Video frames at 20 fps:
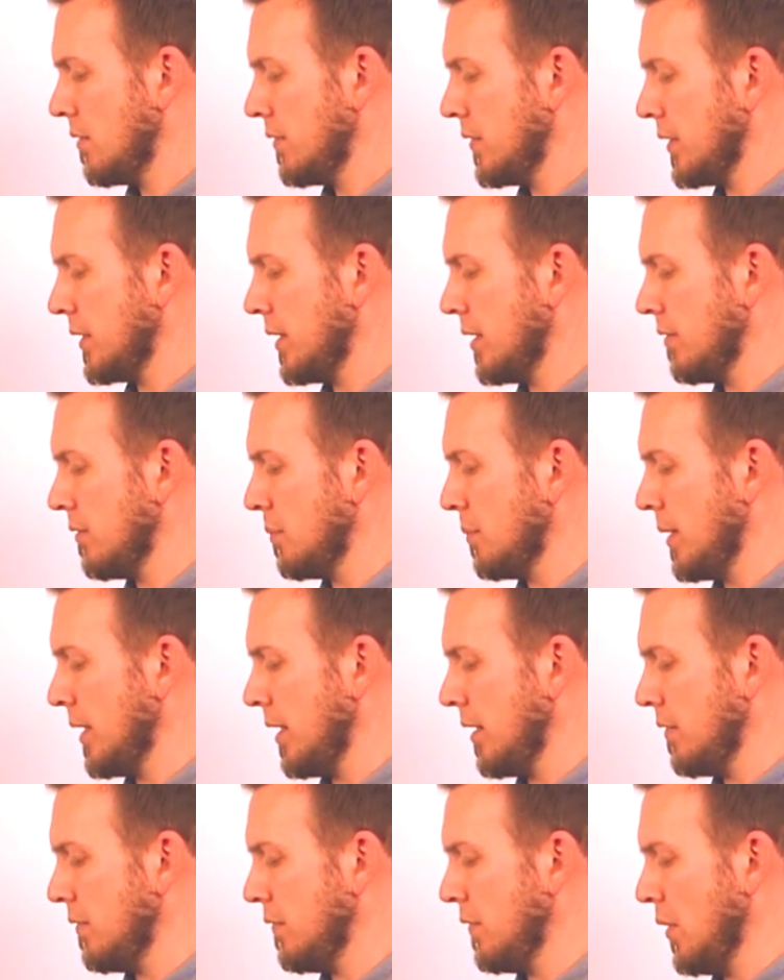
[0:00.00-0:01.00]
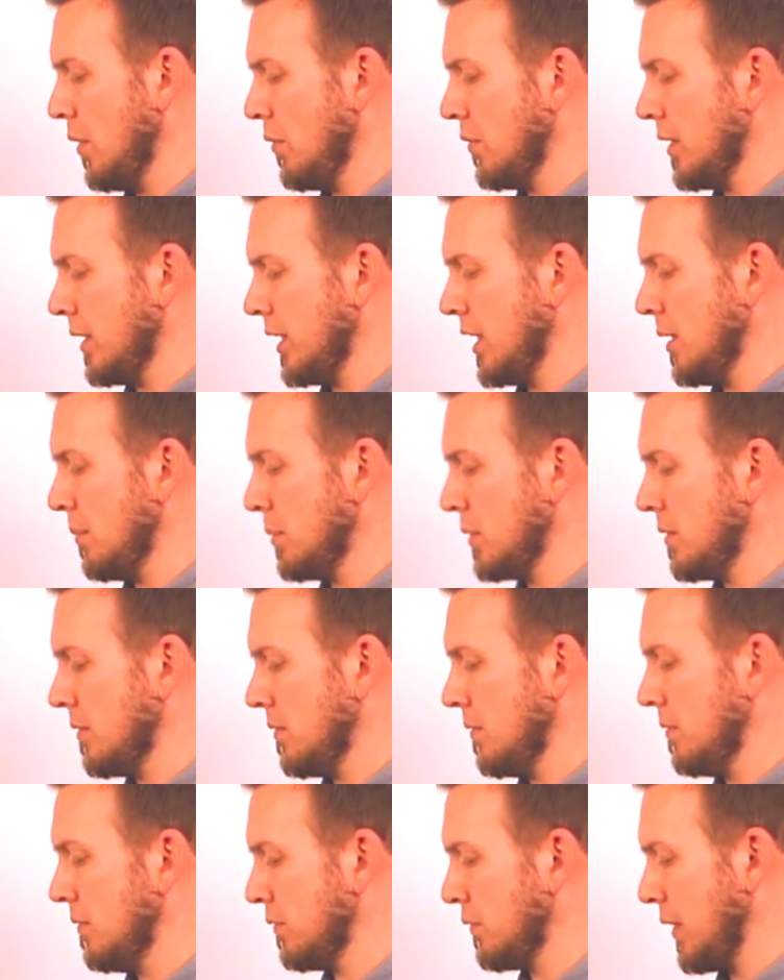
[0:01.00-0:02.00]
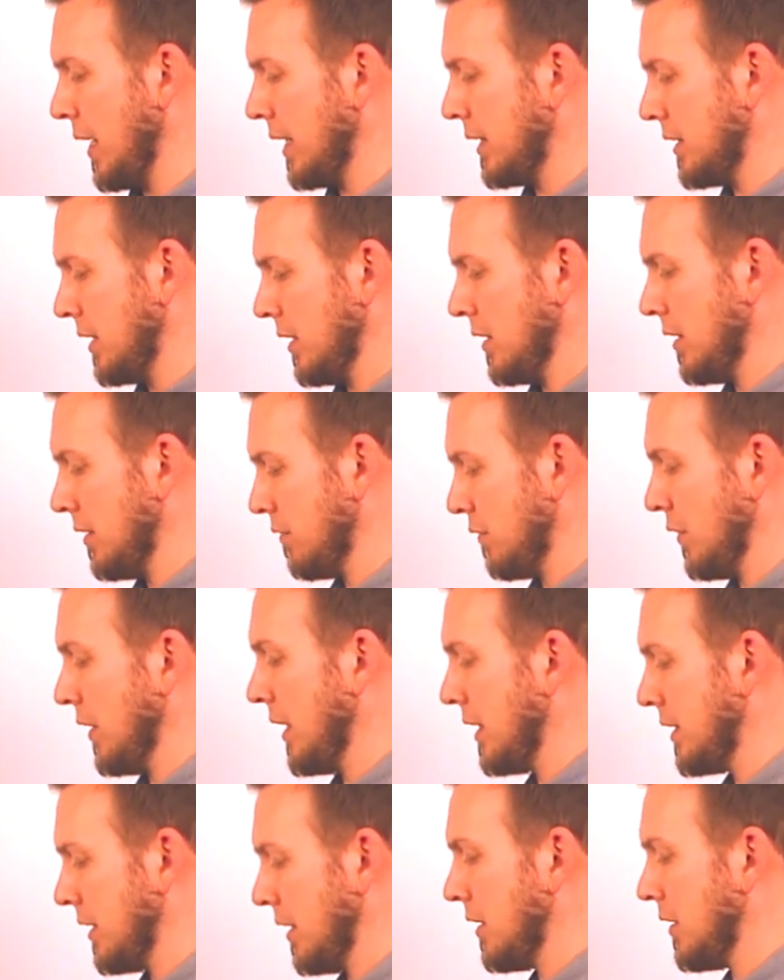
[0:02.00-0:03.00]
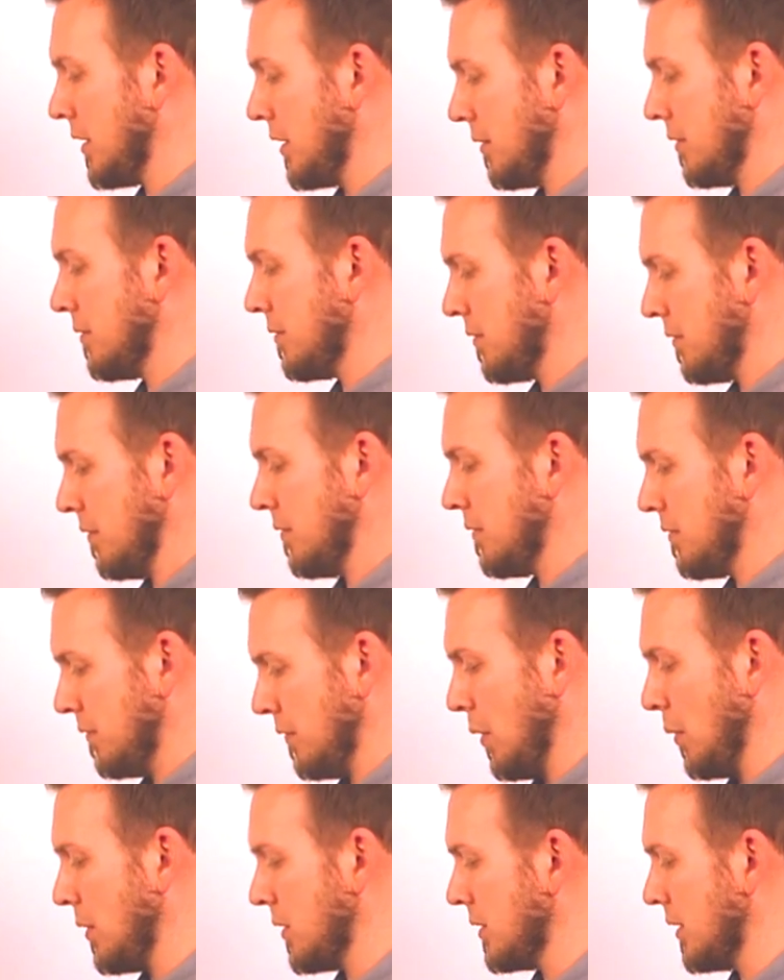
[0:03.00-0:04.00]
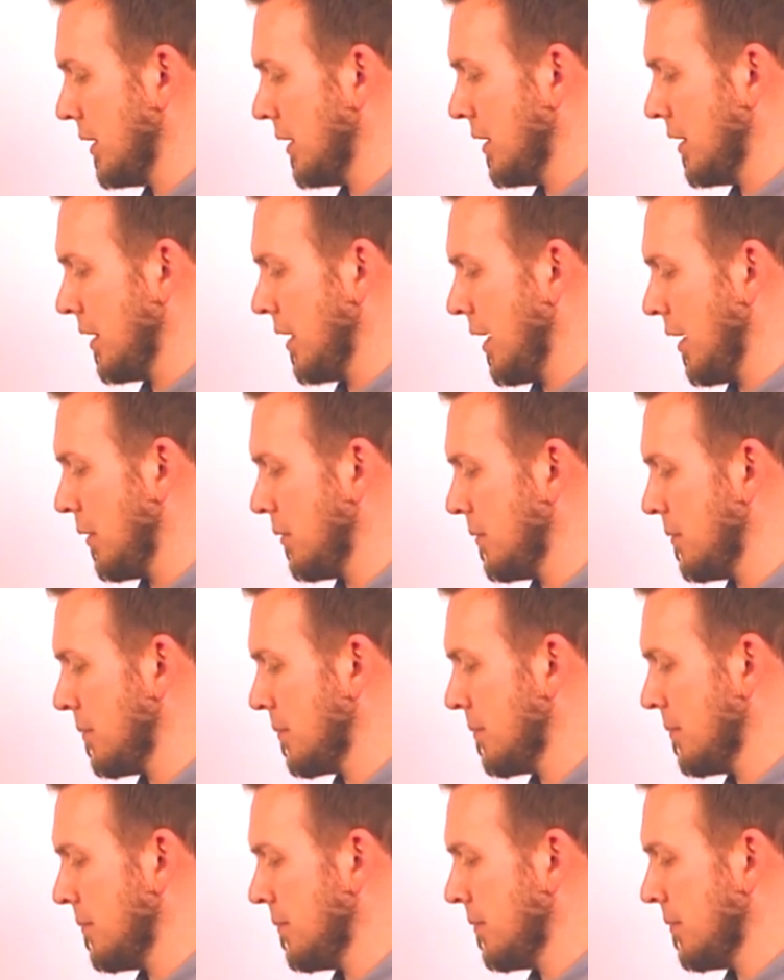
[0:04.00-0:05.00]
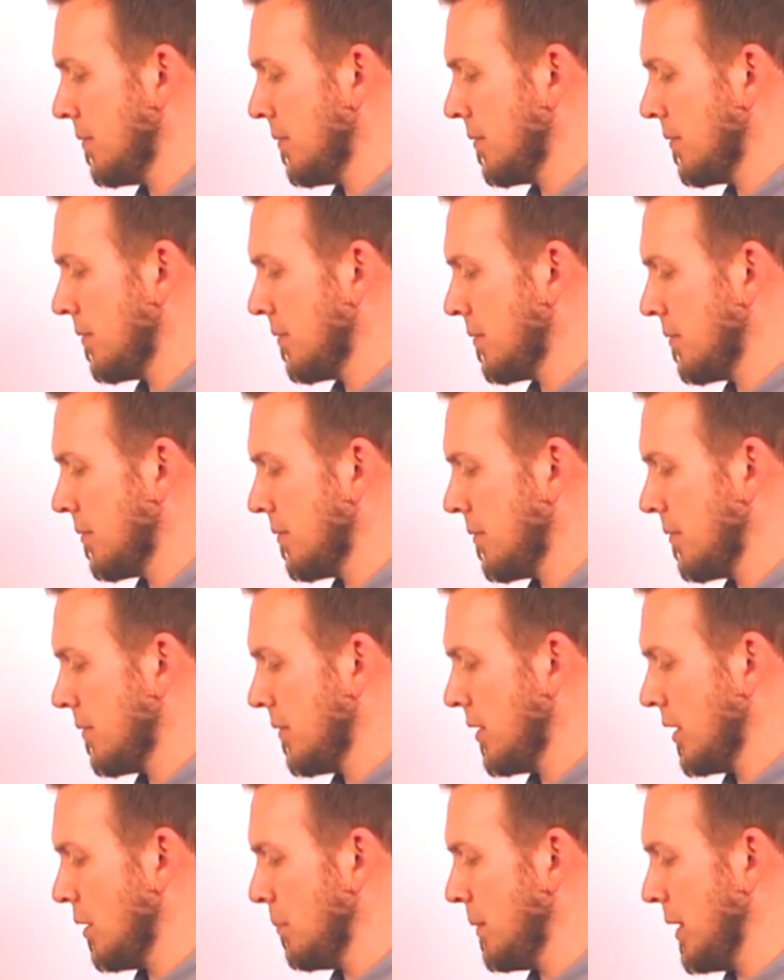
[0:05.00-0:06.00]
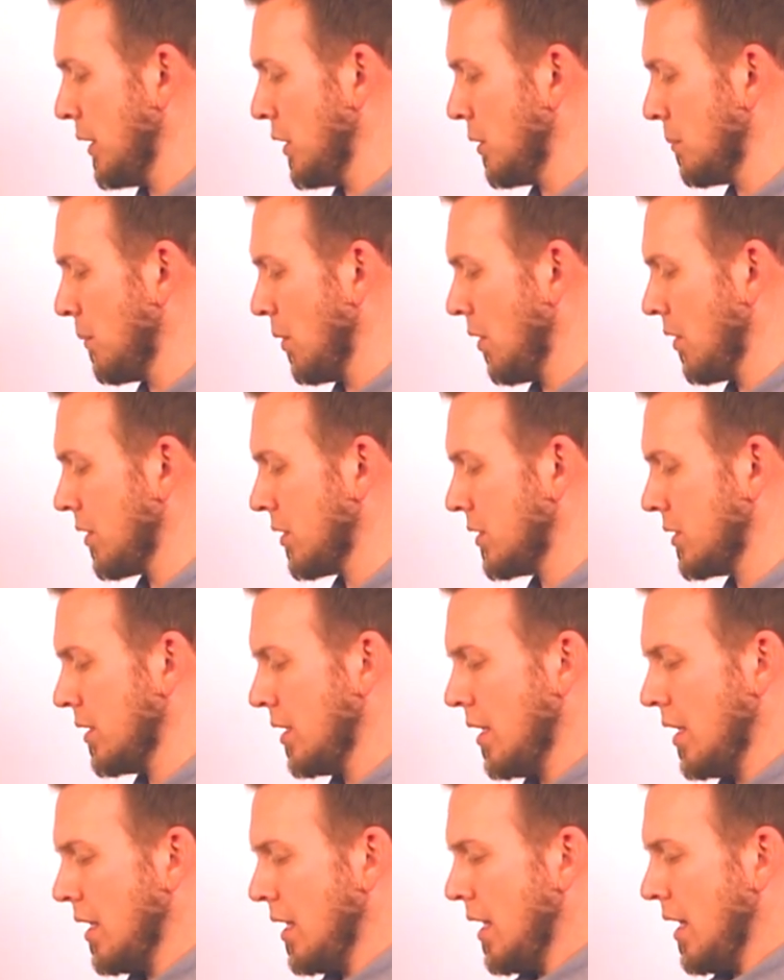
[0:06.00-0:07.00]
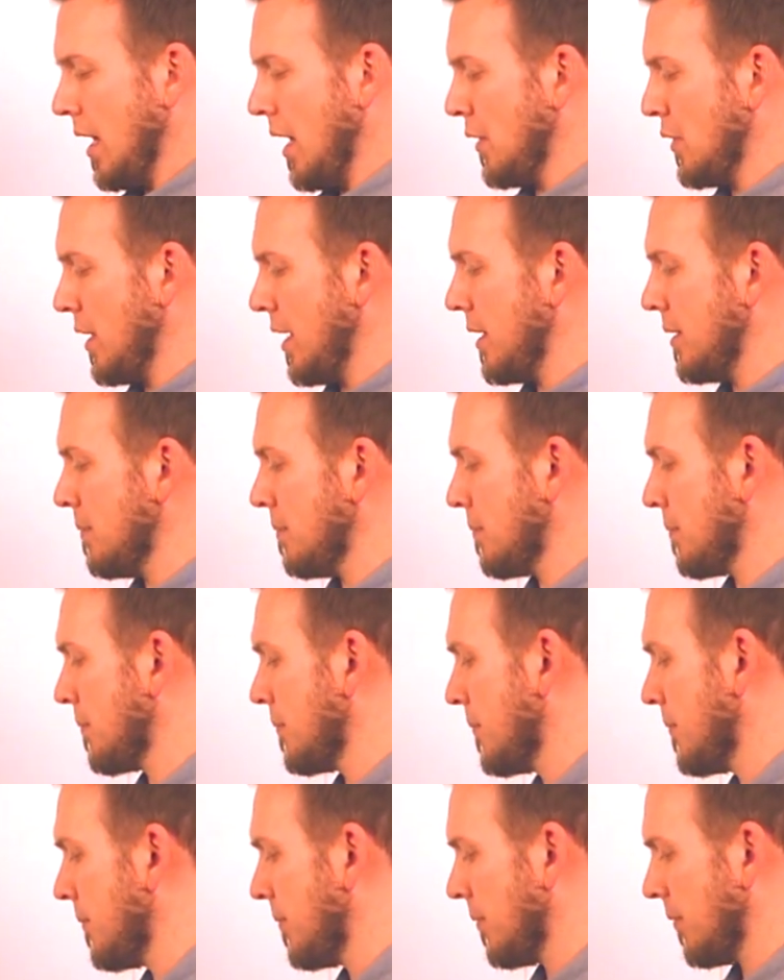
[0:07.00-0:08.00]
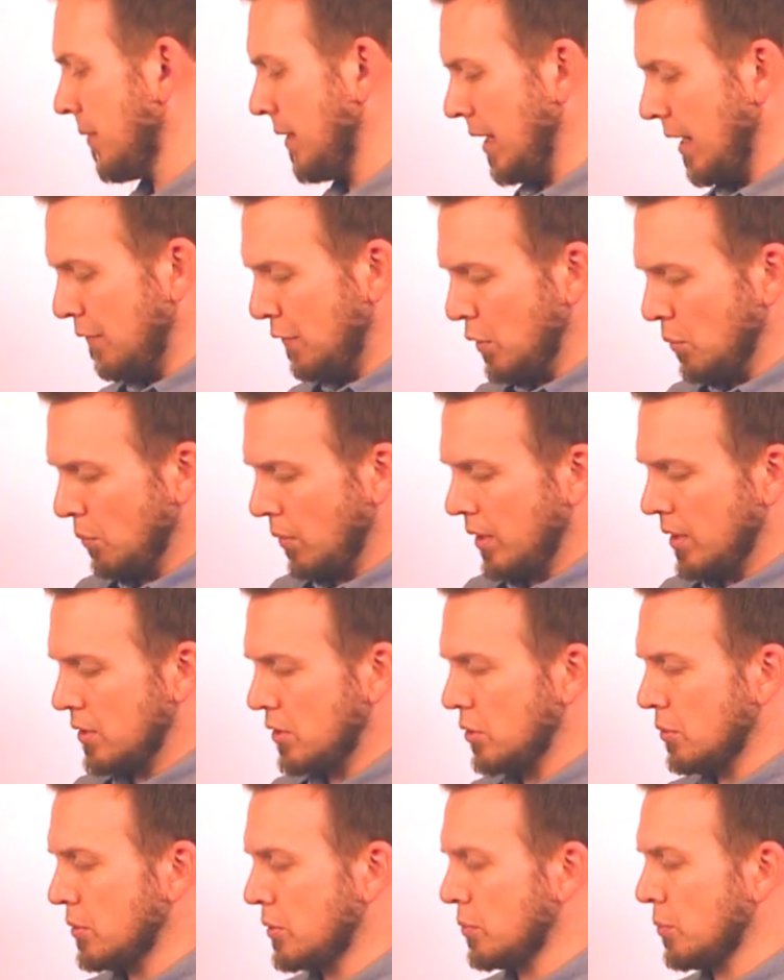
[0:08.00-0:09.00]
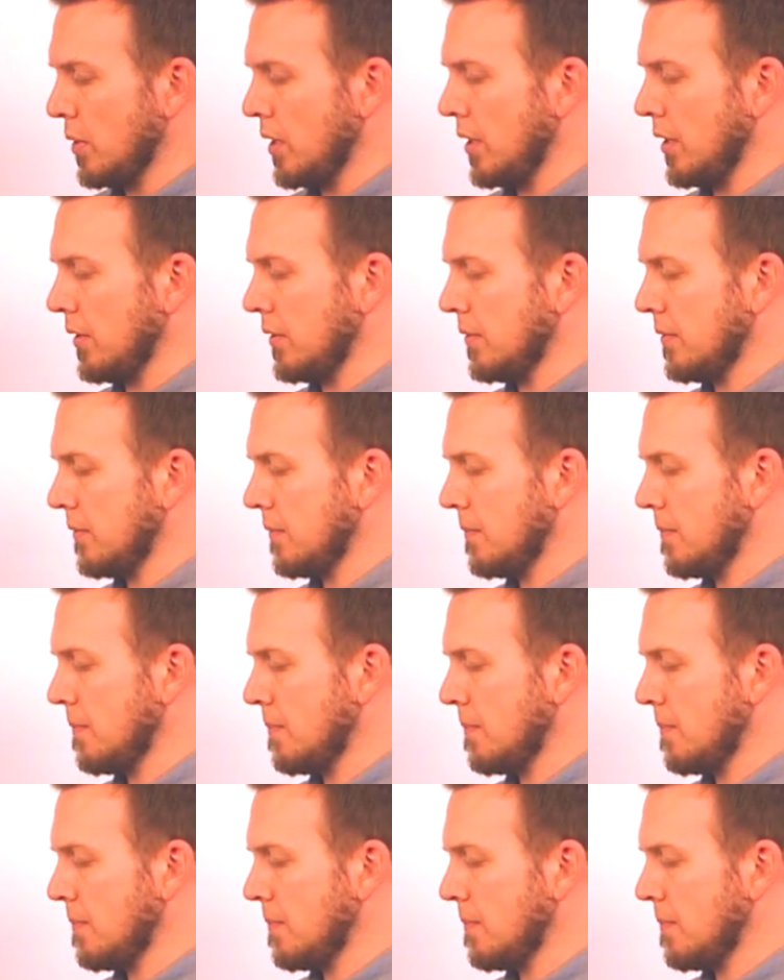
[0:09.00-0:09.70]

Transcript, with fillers: Forgive my phone that keeps frantic, frantically focusing in and out make your marks. And then, if you wanted to as well,